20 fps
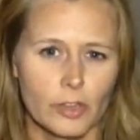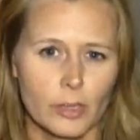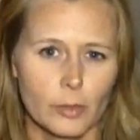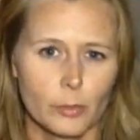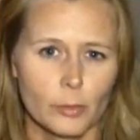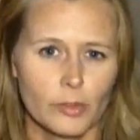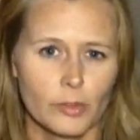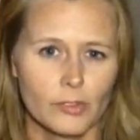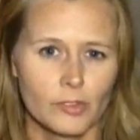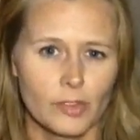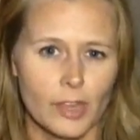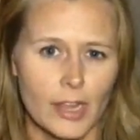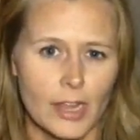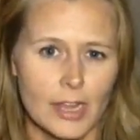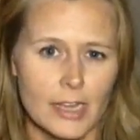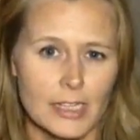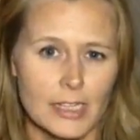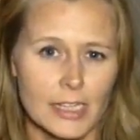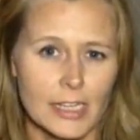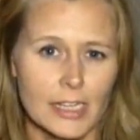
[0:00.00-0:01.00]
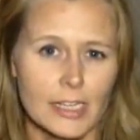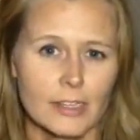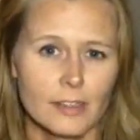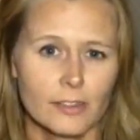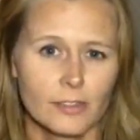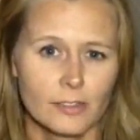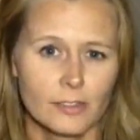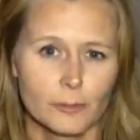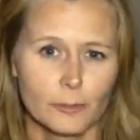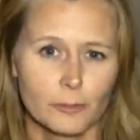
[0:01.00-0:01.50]
It was a Kia
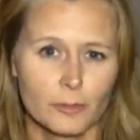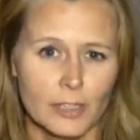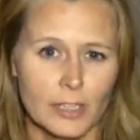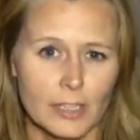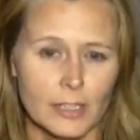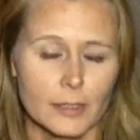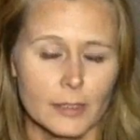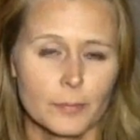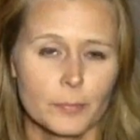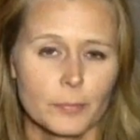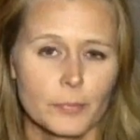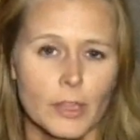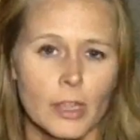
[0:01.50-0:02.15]
Sophia.